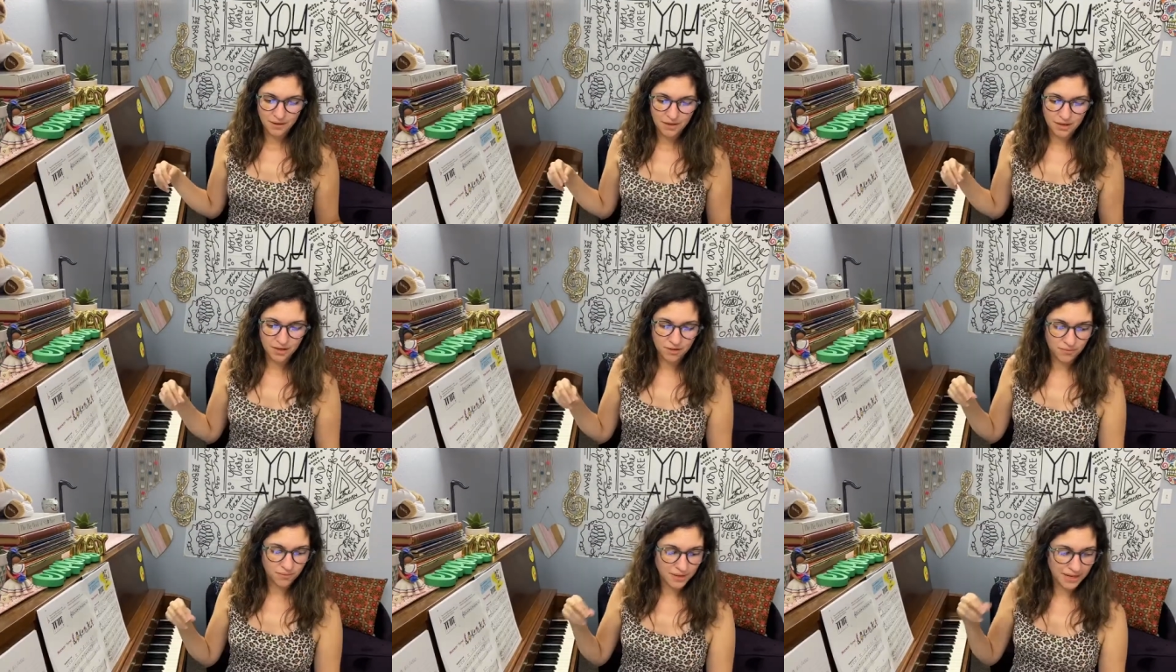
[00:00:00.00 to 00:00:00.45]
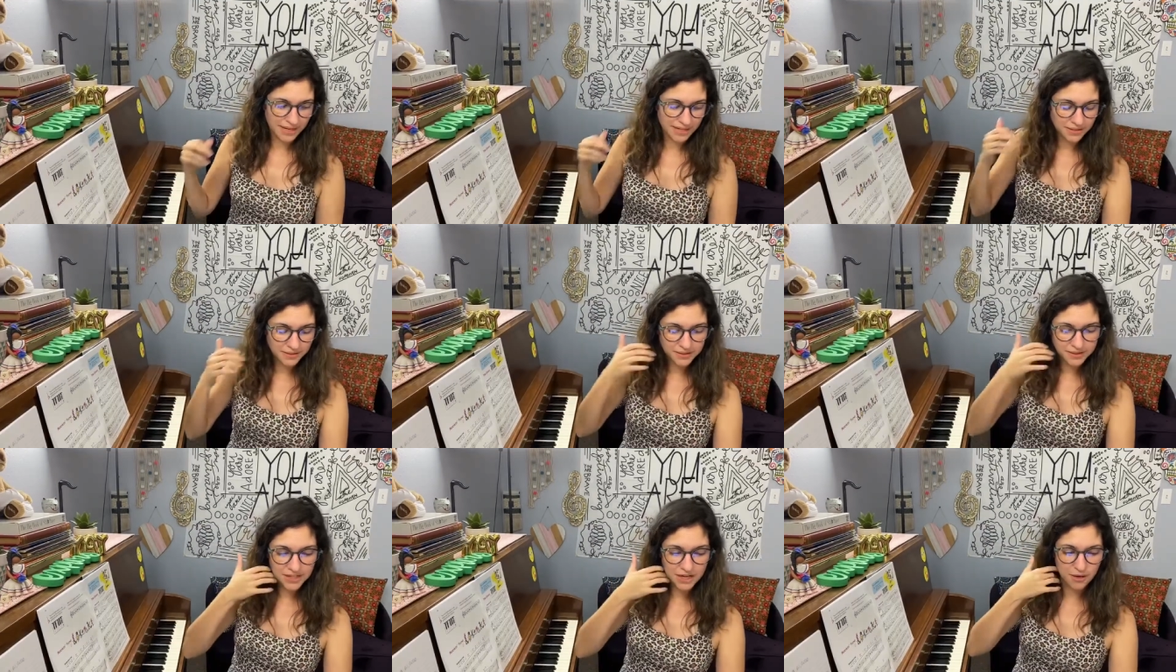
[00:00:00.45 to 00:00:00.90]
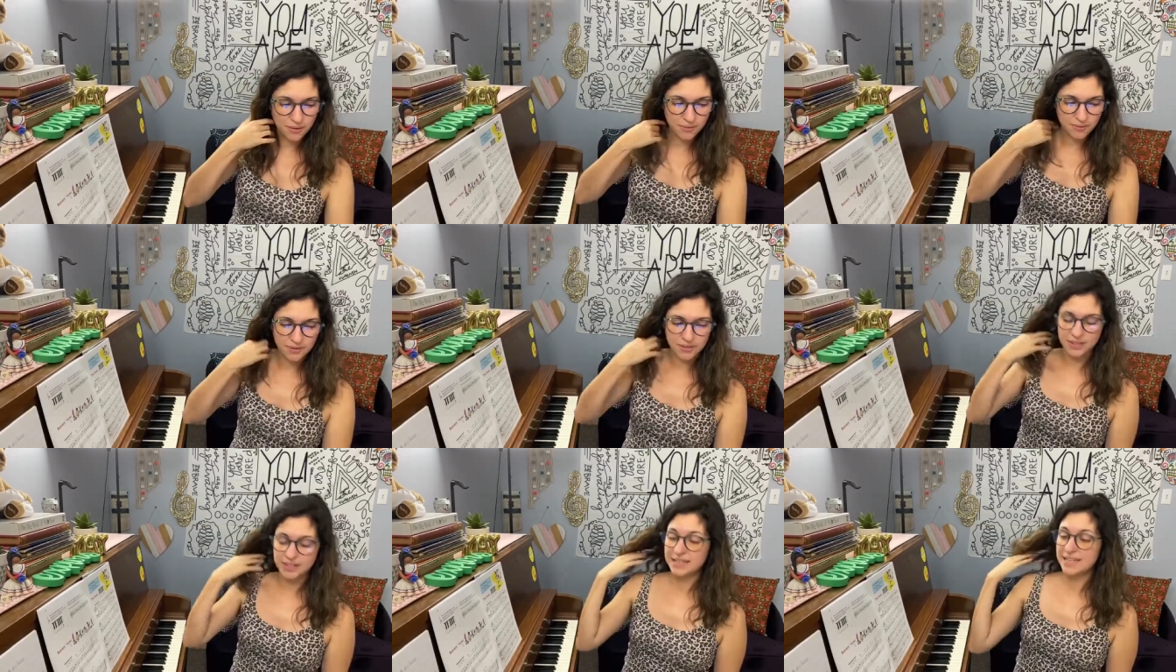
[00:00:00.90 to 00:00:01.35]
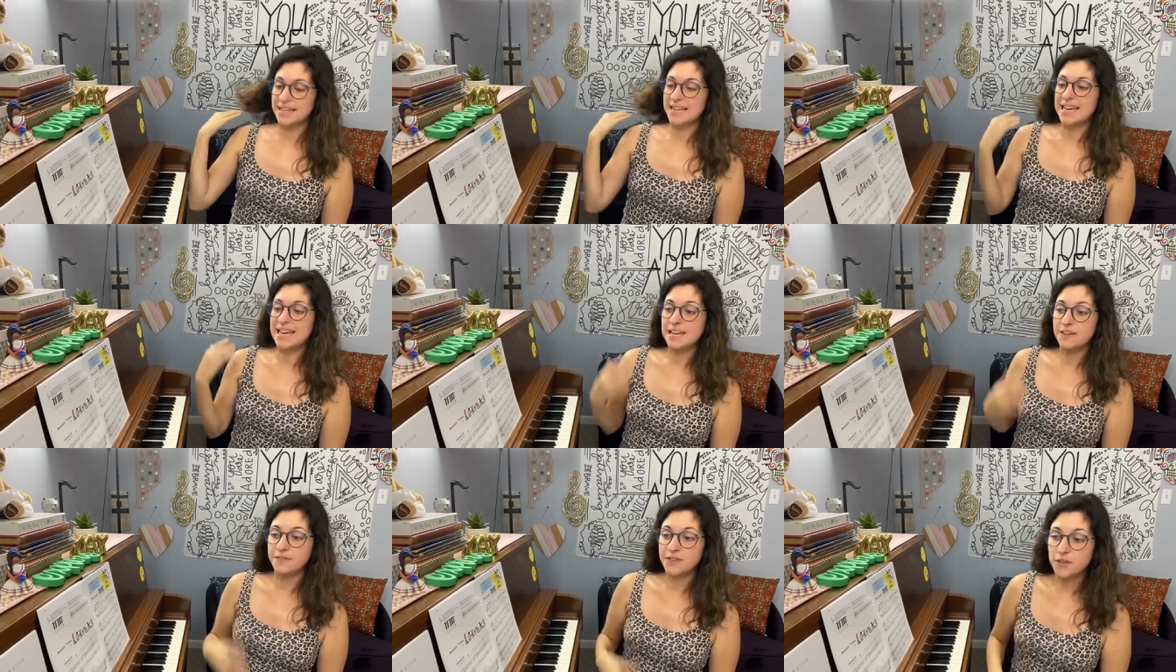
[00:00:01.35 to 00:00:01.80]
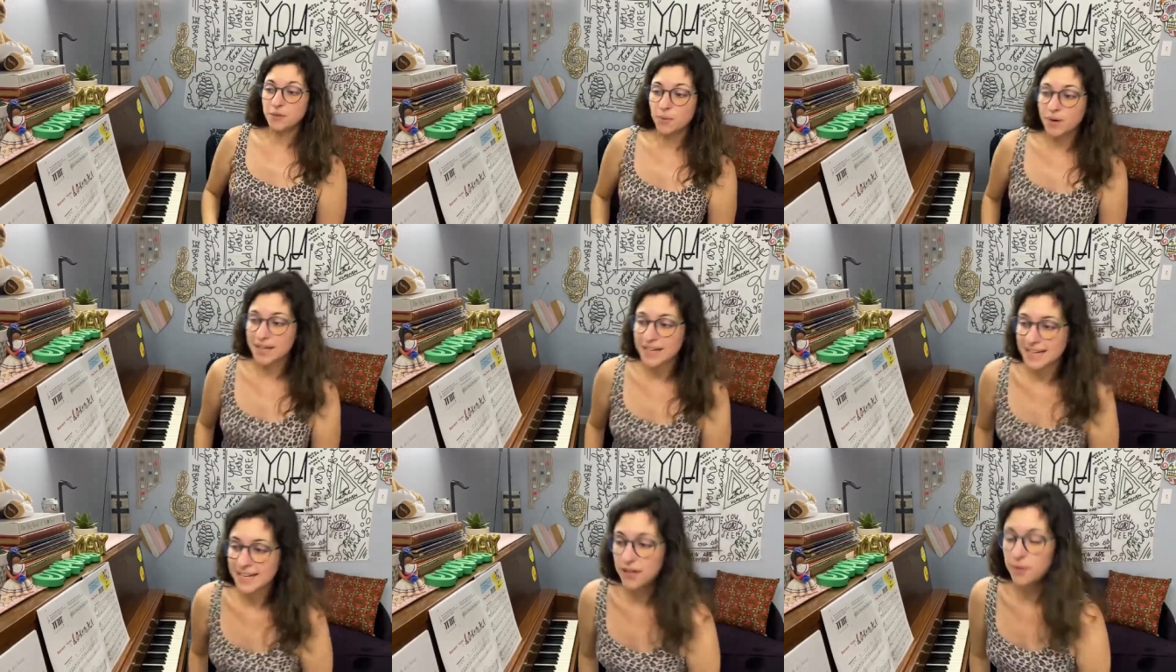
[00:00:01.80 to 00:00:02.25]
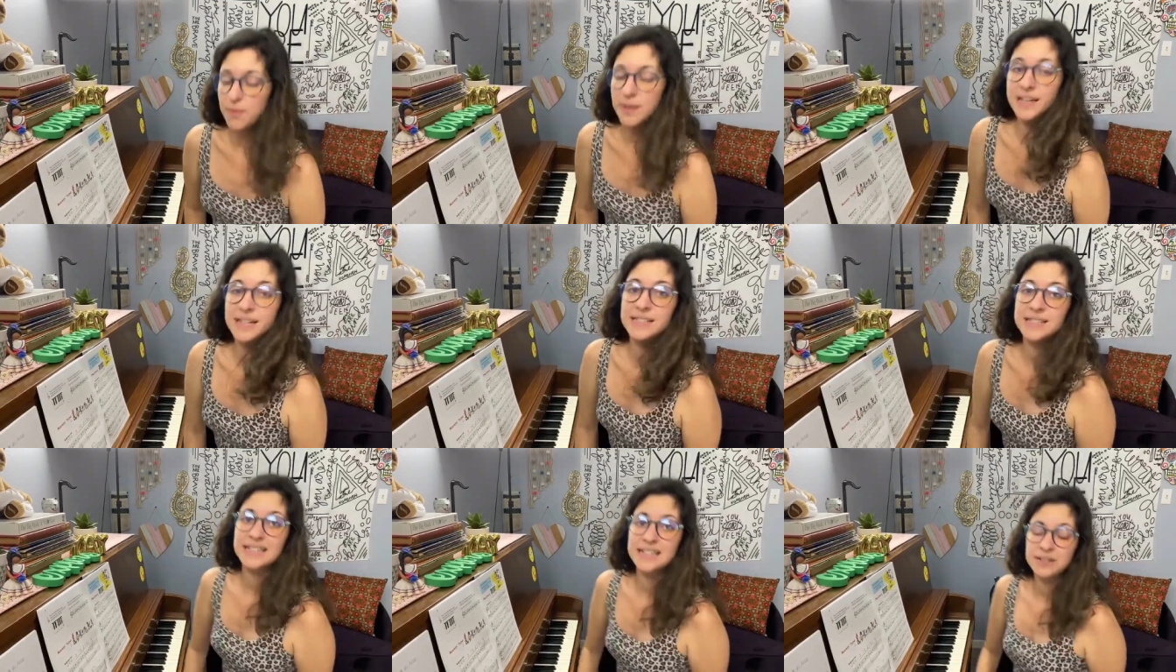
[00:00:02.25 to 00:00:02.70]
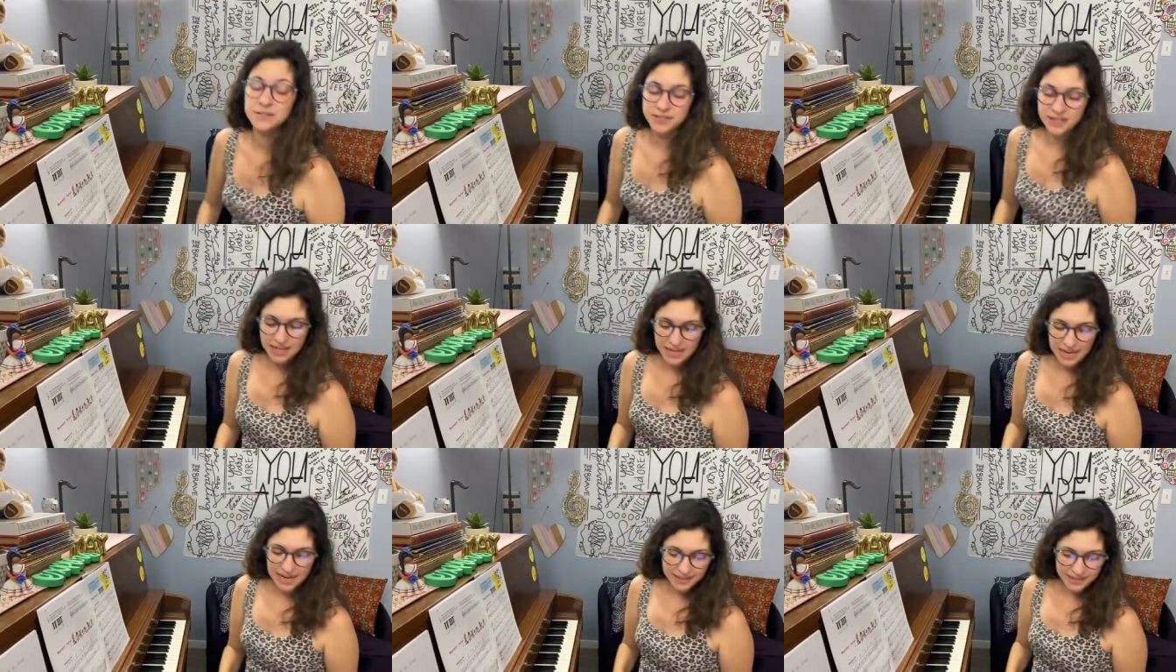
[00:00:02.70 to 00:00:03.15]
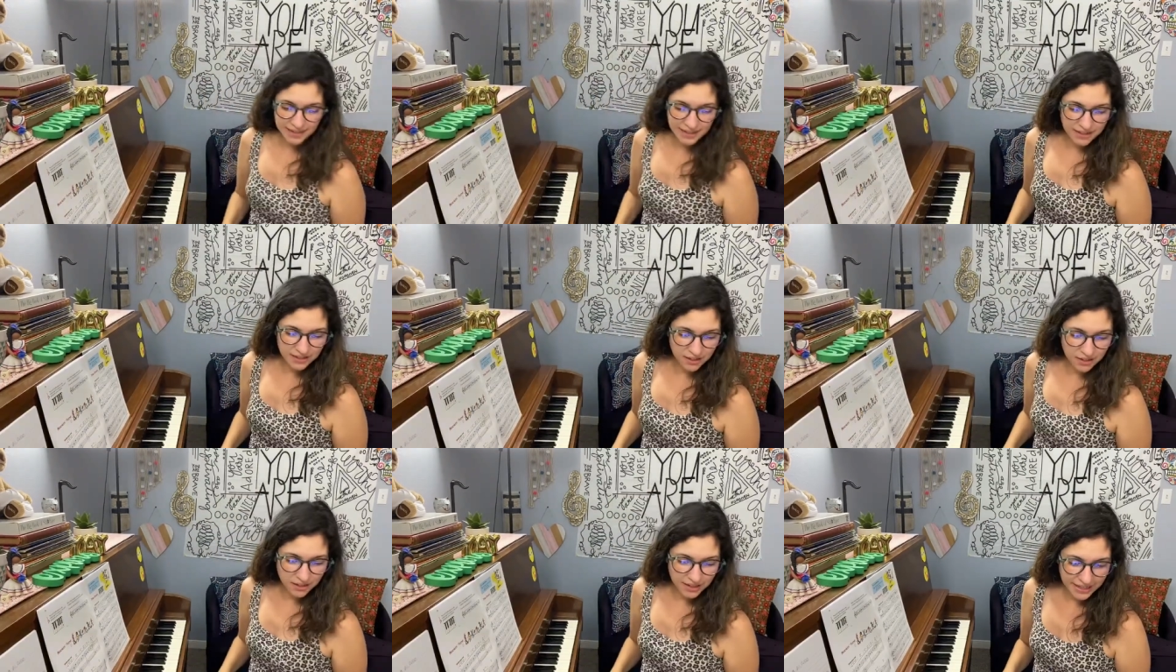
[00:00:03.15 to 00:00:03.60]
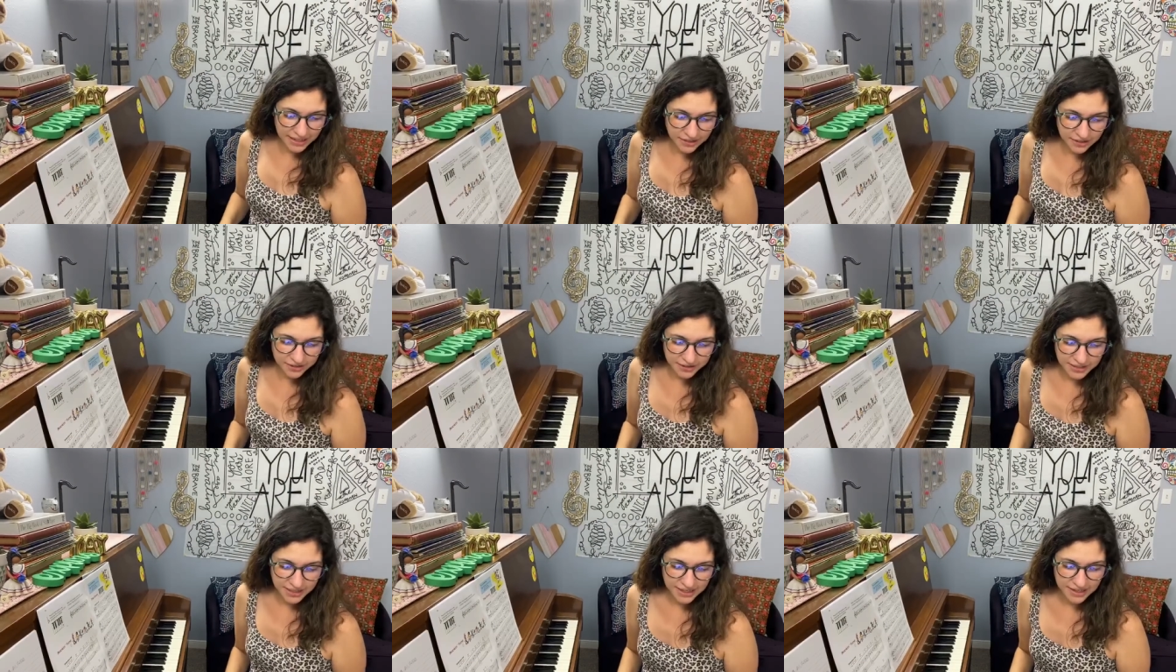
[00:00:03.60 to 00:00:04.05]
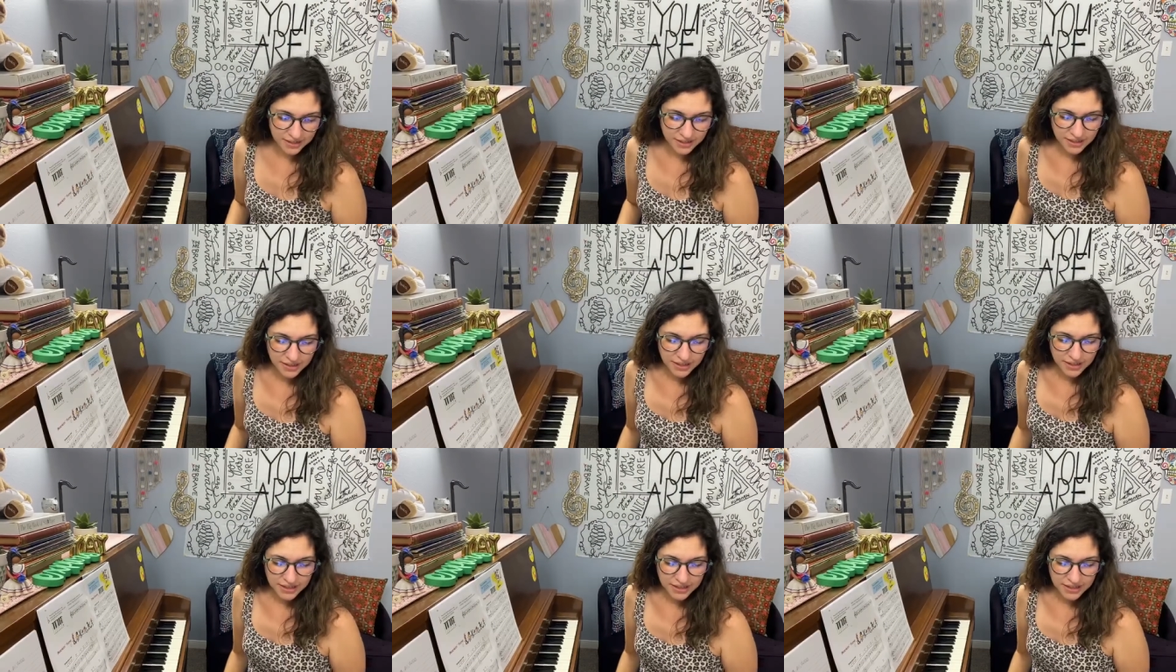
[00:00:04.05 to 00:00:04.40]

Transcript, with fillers: All right, so if you want to hear what it sounds like, I think Claire said,